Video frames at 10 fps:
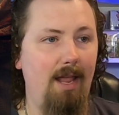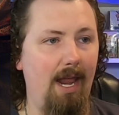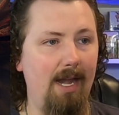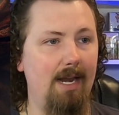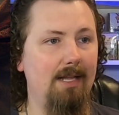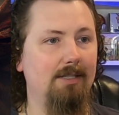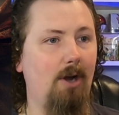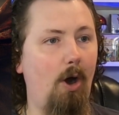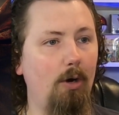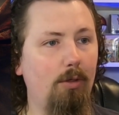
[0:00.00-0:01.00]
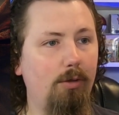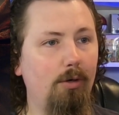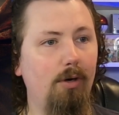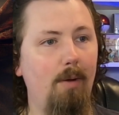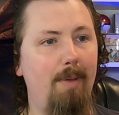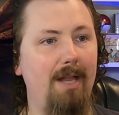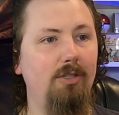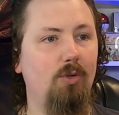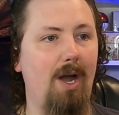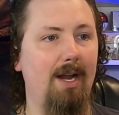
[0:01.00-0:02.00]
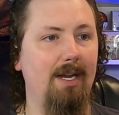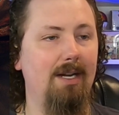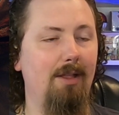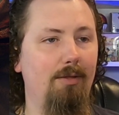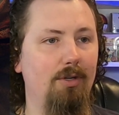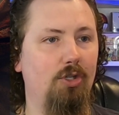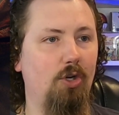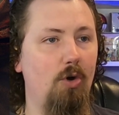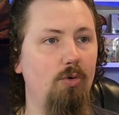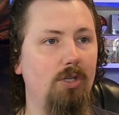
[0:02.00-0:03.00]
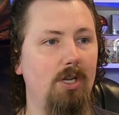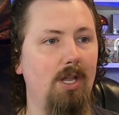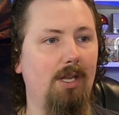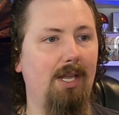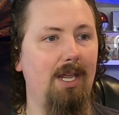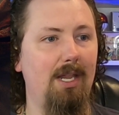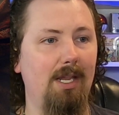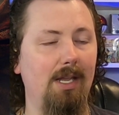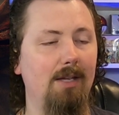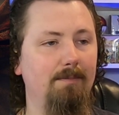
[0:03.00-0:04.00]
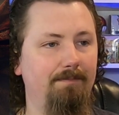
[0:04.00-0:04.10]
And it is Arthur Pendragon, the Chosen King.